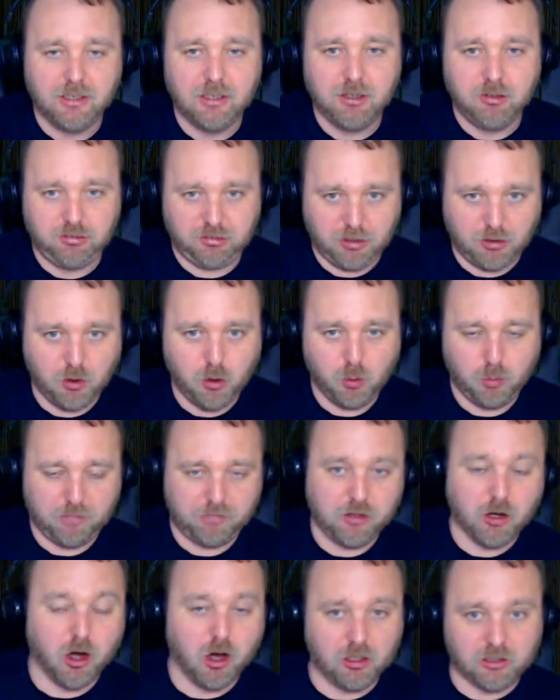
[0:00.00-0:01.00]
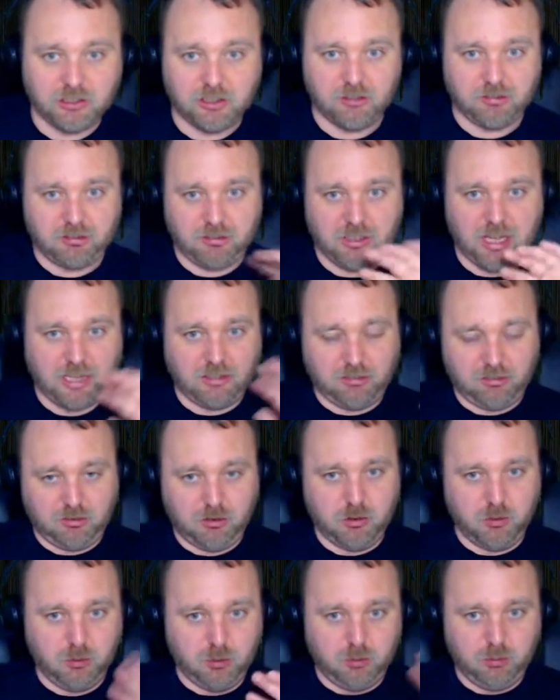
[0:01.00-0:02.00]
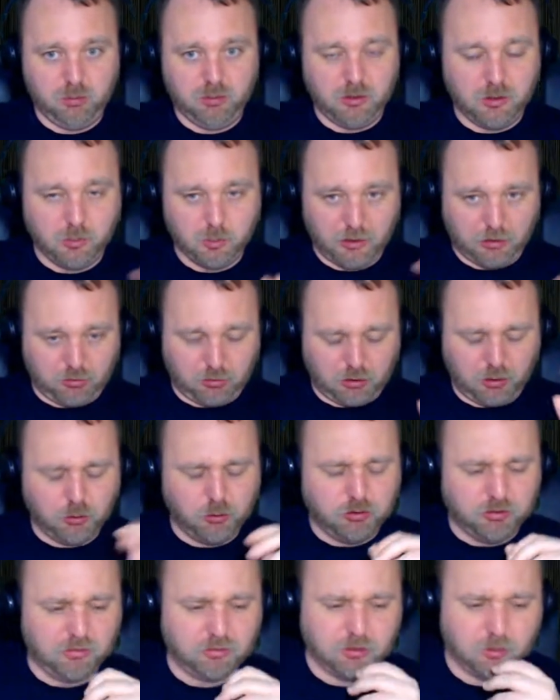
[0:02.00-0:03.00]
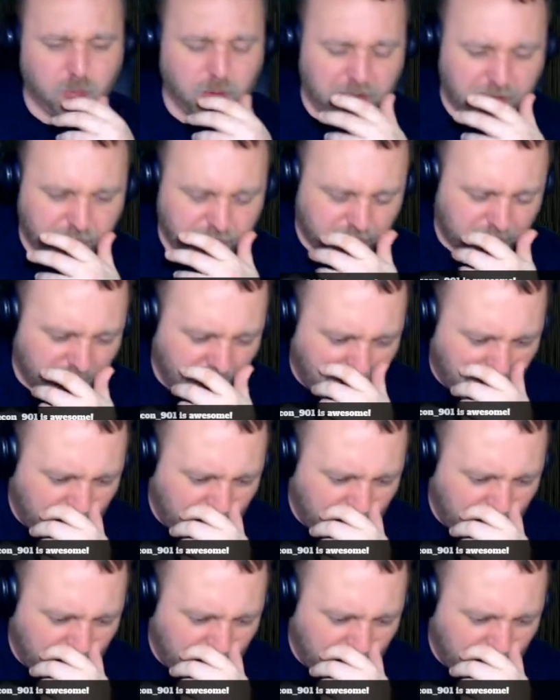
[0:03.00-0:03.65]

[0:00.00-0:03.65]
saying, oh, we've got all these nice new, you know, exclusives and whatever.